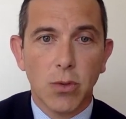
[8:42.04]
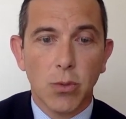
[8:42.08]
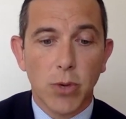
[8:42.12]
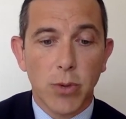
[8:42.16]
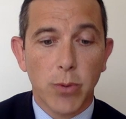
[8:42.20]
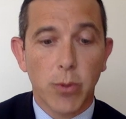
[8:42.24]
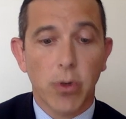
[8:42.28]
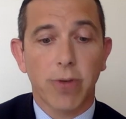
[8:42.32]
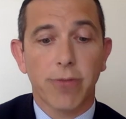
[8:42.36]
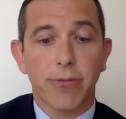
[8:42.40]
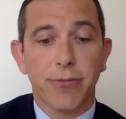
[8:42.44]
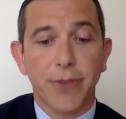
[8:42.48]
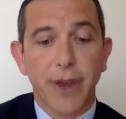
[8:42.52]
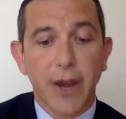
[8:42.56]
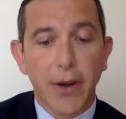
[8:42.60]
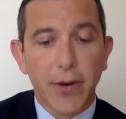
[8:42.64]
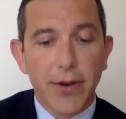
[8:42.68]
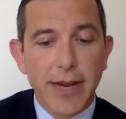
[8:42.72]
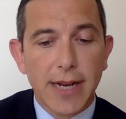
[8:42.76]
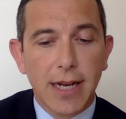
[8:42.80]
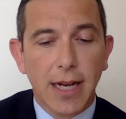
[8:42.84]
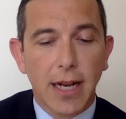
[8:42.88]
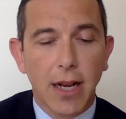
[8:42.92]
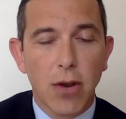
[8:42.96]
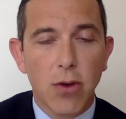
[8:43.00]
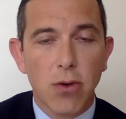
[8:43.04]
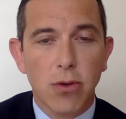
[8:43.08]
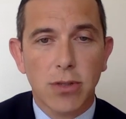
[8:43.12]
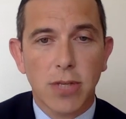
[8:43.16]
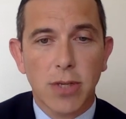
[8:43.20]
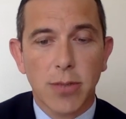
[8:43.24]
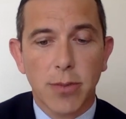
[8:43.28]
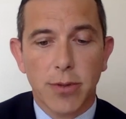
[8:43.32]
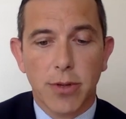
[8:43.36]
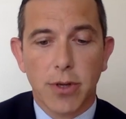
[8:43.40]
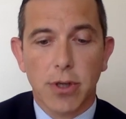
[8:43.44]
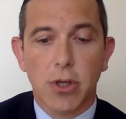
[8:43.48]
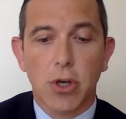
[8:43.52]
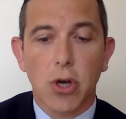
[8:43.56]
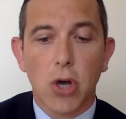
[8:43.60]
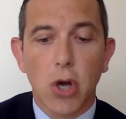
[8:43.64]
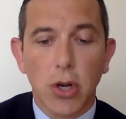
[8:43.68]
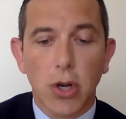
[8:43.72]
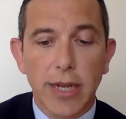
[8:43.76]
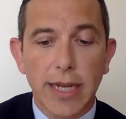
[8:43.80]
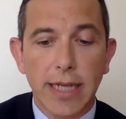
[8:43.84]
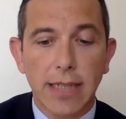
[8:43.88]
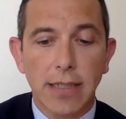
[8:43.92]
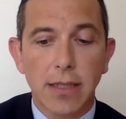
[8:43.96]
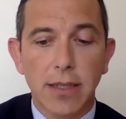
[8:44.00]
We work very closely with our
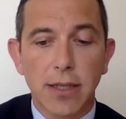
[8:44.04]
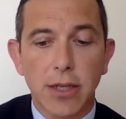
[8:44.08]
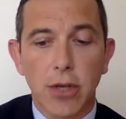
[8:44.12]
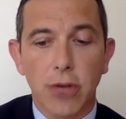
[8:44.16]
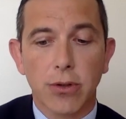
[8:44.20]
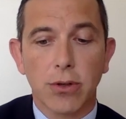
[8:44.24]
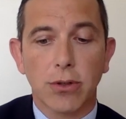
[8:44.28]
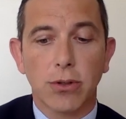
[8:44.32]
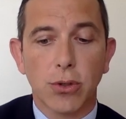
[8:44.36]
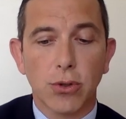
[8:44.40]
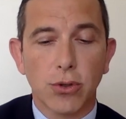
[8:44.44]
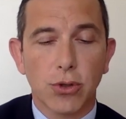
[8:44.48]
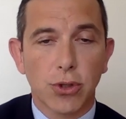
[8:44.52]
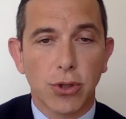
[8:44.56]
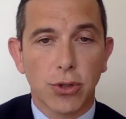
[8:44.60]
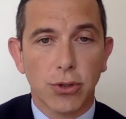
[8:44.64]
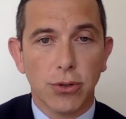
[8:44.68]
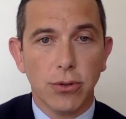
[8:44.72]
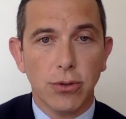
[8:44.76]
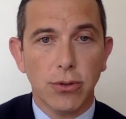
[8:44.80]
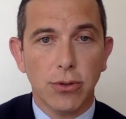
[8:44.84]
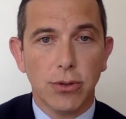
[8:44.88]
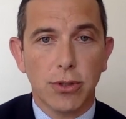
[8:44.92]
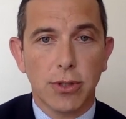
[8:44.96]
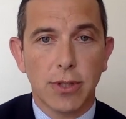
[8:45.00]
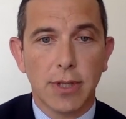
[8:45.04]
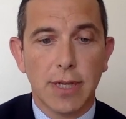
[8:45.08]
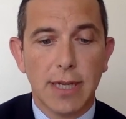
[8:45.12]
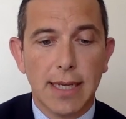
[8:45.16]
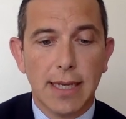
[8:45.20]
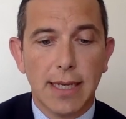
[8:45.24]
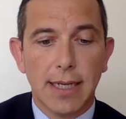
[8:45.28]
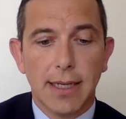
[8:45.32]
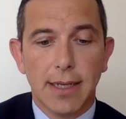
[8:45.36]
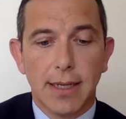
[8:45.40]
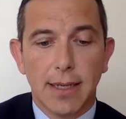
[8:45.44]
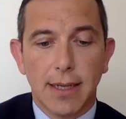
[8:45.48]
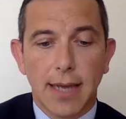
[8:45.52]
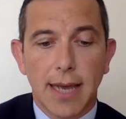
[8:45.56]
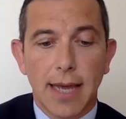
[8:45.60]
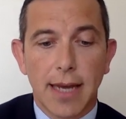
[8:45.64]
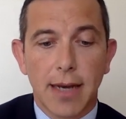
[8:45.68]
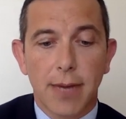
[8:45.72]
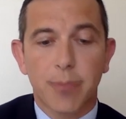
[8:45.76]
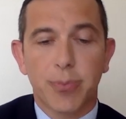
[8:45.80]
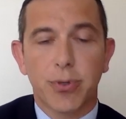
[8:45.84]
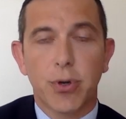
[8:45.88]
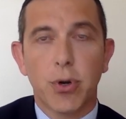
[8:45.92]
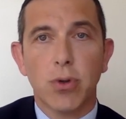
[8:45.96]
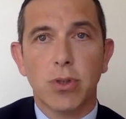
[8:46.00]
colleagues in the other two schools, and
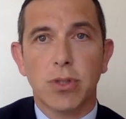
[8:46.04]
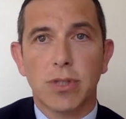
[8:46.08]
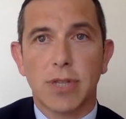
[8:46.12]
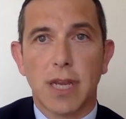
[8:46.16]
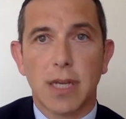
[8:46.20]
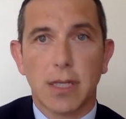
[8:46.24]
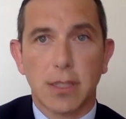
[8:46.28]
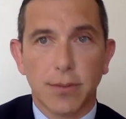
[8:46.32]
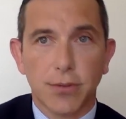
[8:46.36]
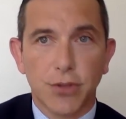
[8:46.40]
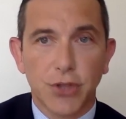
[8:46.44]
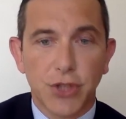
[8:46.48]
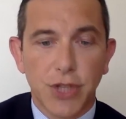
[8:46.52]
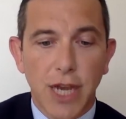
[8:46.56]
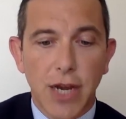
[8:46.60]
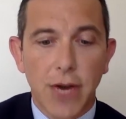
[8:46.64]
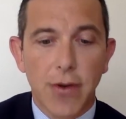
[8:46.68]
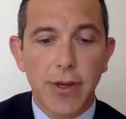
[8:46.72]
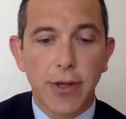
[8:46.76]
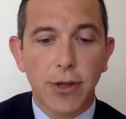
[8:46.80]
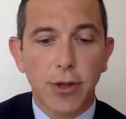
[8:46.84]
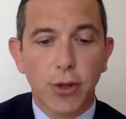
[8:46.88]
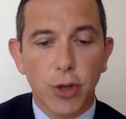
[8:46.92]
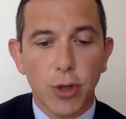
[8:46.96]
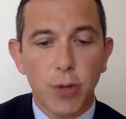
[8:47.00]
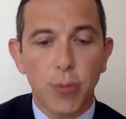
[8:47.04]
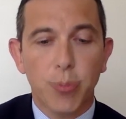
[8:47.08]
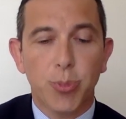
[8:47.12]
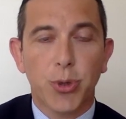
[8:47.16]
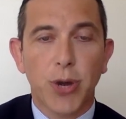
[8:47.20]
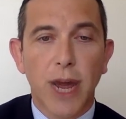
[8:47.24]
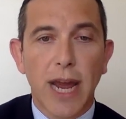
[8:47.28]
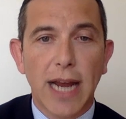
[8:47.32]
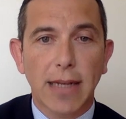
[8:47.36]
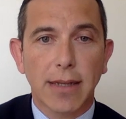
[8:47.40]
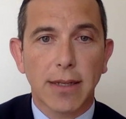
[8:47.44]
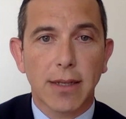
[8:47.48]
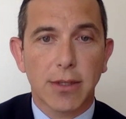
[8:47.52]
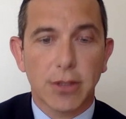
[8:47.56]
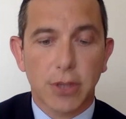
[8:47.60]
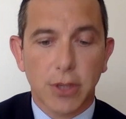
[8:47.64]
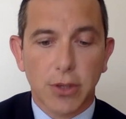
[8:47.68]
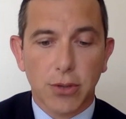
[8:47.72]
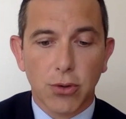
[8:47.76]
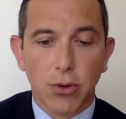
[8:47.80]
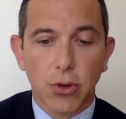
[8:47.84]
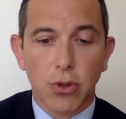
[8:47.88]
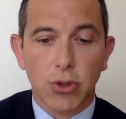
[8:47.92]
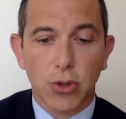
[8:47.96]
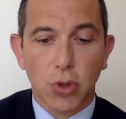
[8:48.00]
a process of sharing good practice
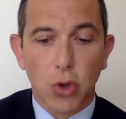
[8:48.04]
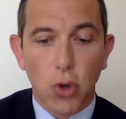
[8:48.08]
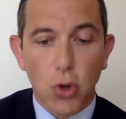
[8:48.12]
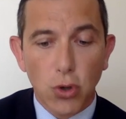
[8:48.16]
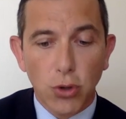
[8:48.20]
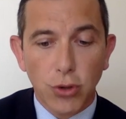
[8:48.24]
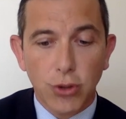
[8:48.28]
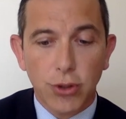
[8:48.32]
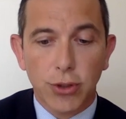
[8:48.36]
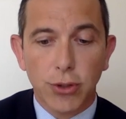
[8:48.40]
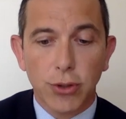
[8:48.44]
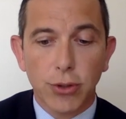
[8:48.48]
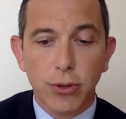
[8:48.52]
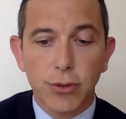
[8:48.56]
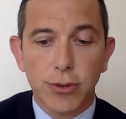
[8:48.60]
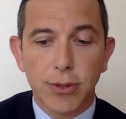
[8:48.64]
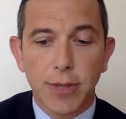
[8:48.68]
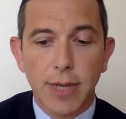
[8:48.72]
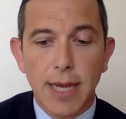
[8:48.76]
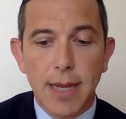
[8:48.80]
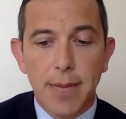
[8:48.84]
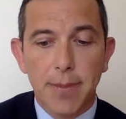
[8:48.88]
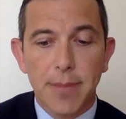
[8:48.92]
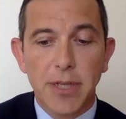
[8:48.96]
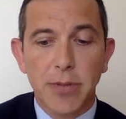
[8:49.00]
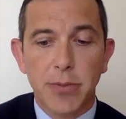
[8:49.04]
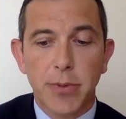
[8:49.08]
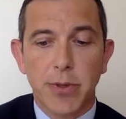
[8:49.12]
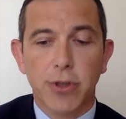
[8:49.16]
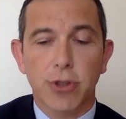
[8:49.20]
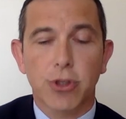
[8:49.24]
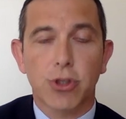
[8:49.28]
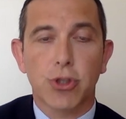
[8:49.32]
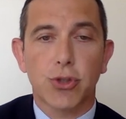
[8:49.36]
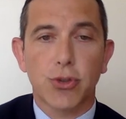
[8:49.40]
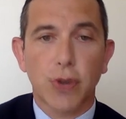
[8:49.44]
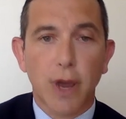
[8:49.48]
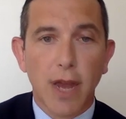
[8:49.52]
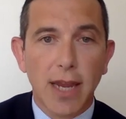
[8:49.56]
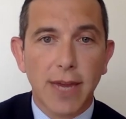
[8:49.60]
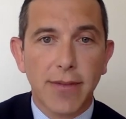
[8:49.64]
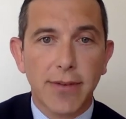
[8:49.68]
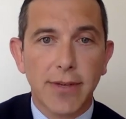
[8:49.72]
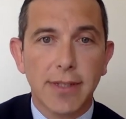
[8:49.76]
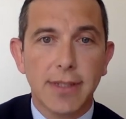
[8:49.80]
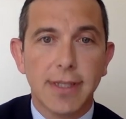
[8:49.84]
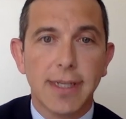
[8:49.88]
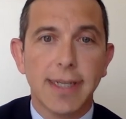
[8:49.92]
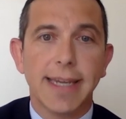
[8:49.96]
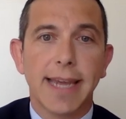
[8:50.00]
across all schools means we are
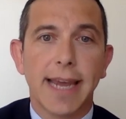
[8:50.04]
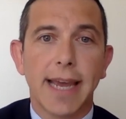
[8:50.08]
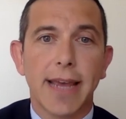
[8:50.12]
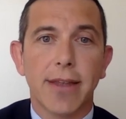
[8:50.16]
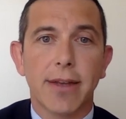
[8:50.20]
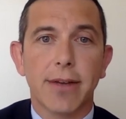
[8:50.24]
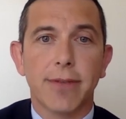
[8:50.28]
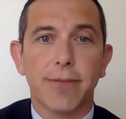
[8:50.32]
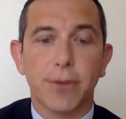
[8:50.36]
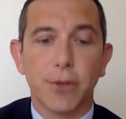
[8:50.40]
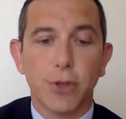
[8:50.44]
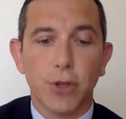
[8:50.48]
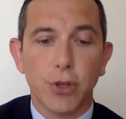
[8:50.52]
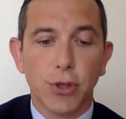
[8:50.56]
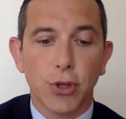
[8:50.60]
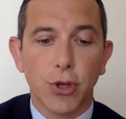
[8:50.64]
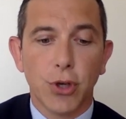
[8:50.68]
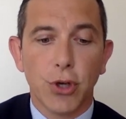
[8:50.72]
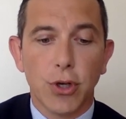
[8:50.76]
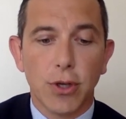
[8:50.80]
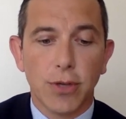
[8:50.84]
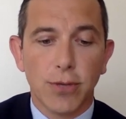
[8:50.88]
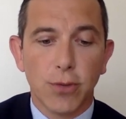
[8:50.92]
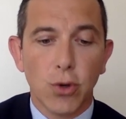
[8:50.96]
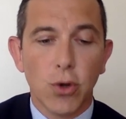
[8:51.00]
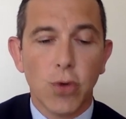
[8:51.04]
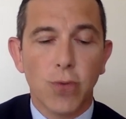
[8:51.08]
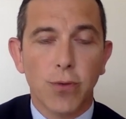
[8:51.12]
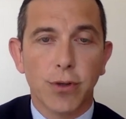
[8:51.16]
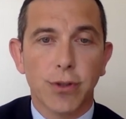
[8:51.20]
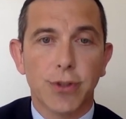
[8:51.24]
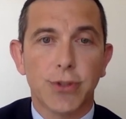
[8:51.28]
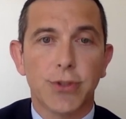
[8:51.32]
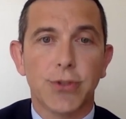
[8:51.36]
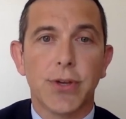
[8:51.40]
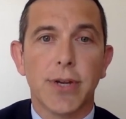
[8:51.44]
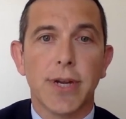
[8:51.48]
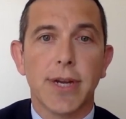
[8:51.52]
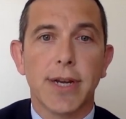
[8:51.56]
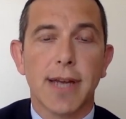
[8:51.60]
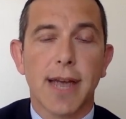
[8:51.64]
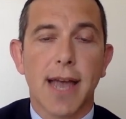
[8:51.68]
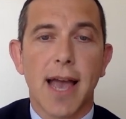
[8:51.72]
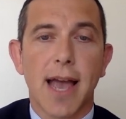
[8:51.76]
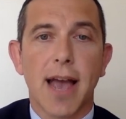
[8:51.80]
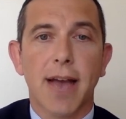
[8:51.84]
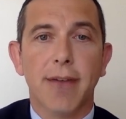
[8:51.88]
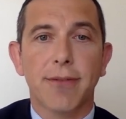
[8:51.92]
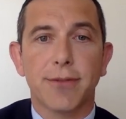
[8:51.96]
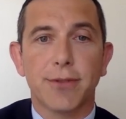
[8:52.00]
striving together for the good of over
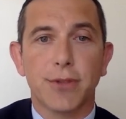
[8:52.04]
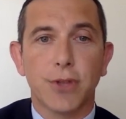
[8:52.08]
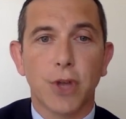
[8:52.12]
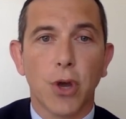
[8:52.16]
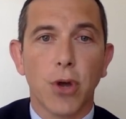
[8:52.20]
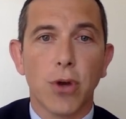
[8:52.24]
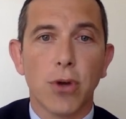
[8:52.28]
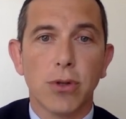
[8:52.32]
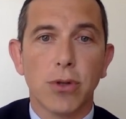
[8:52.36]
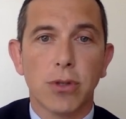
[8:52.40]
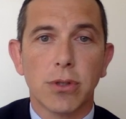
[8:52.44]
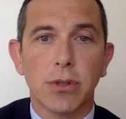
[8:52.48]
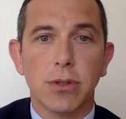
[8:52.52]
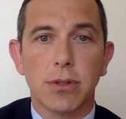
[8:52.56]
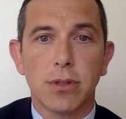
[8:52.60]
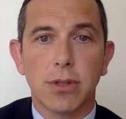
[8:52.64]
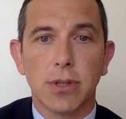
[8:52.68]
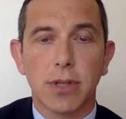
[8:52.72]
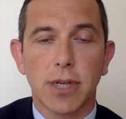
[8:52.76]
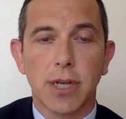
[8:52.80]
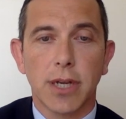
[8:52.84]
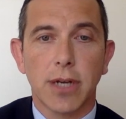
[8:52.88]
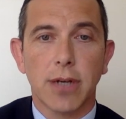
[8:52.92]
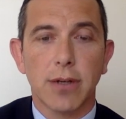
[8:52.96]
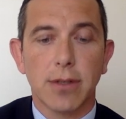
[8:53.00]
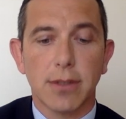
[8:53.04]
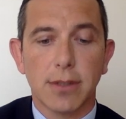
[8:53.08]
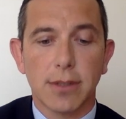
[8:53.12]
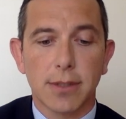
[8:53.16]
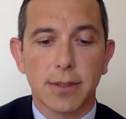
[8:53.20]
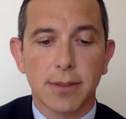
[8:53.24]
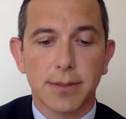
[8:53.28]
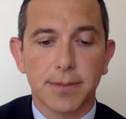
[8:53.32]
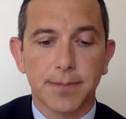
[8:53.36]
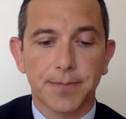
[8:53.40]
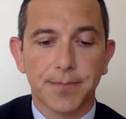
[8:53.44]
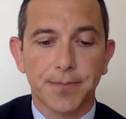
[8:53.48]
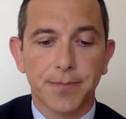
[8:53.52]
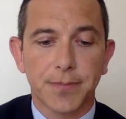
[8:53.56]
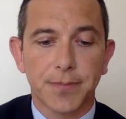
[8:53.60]
3,500 girls.